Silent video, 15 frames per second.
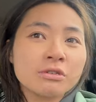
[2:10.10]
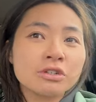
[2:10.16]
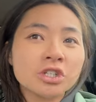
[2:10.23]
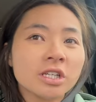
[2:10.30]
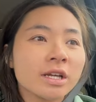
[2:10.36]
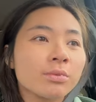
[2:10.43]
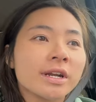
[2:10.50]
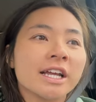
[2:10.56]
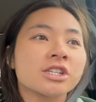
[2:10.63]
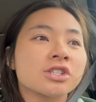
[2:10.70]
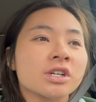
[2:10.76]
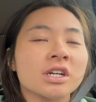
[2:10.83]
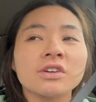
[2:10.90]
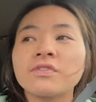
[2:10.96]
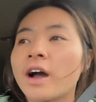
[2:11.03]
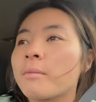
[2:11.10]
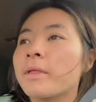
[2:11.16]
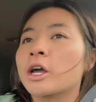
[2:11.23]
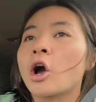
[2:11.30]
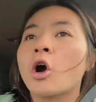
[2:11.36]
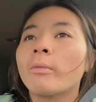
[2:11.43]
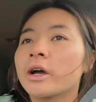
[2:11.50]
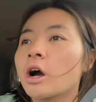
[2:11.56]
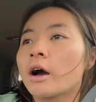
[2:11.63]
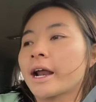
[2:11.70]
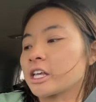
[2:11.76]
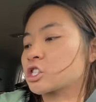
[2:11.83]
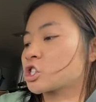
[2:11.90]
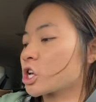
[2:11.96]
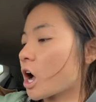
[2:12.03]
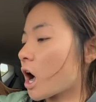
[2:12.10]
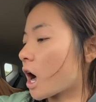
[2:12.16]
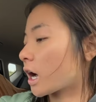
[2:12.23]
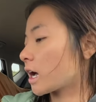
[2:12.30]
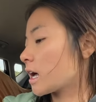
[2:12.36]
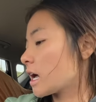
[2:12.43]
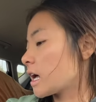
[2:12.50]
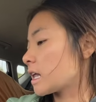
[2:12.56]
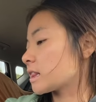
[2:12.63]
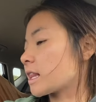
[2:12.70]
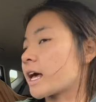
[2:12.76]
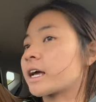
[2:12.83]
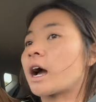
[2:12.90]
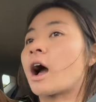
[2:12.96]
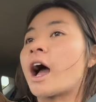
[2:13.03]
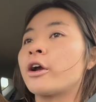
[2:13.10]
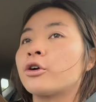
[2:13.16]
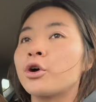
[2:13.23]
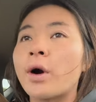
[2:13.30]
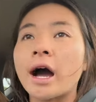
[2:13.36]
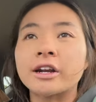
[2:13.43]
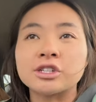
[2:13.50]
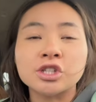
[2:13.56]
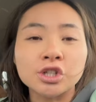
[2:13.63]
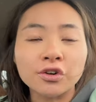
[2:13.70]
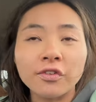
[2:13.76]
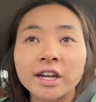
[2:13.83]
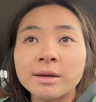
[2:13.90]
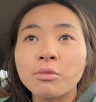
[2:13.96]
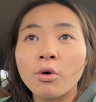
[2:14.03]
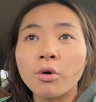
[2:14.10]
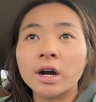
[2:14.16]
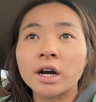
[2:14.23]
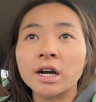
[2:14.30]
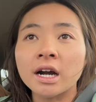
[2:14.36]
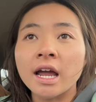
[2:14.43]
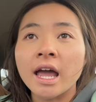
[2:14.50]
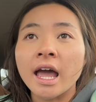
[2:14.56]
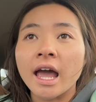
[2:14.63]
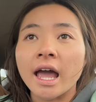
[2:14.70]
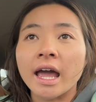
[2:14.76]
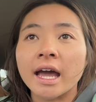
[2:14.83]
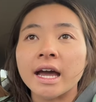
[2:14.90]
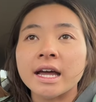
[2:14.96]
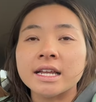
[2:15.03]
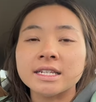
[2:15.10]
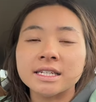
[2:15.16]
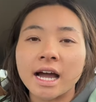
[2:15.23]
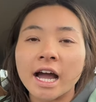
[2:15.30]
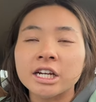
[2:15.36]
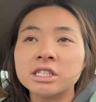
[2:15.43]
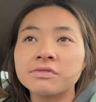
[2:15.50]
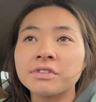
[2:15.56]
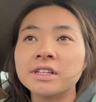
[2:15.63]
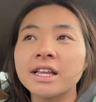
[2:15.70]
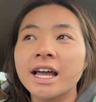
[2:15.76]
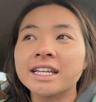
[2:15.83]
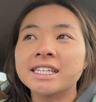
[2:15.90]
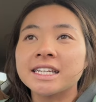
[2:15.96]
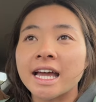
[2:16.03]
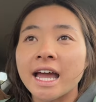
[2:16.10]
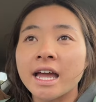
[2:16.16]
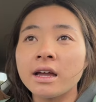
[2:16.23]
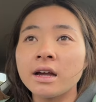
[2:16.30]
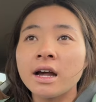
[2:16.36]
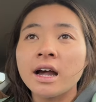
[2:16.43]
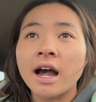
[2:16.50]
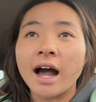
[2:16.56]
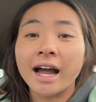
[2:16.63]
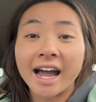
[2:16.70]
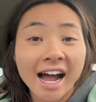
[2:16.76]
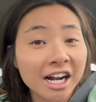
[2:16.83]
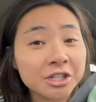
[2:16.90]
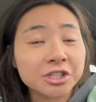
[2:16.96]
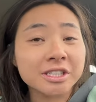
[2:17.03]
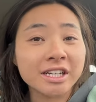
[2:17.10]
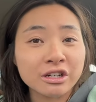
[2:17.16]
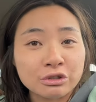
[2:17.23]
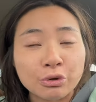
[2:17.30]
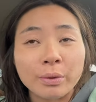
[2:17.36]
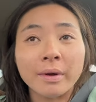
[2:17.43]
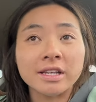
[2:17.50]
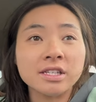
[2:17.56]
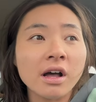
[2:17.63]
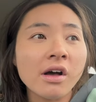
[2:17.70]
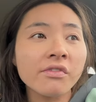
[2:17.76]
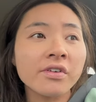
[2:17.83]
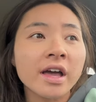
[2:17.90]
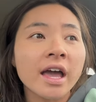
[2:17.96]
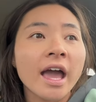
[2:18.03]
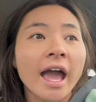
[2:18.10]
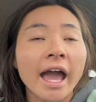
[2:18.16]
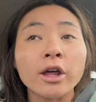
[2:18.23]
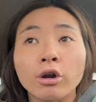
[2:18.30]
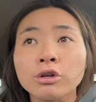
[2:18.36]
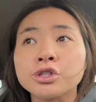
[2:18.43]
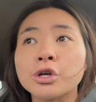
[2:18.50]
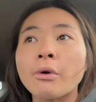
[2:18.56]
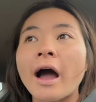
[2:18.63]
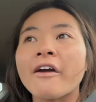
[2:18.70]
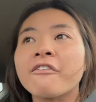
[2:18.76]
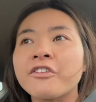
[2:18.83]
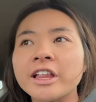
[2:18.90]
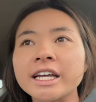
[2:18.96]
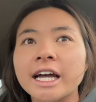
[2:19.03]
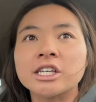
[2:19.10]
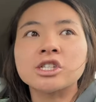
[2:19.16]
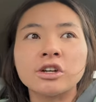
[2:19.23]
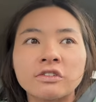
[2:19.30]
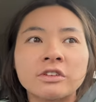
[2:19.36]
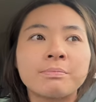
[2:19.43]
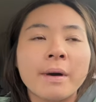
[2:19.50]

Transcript: usually when I surf I'm like, oh my god, I suck, like I don't know how to surf anymore. And I just feel like today I actually enjoyed myself, and also I feel like I surfed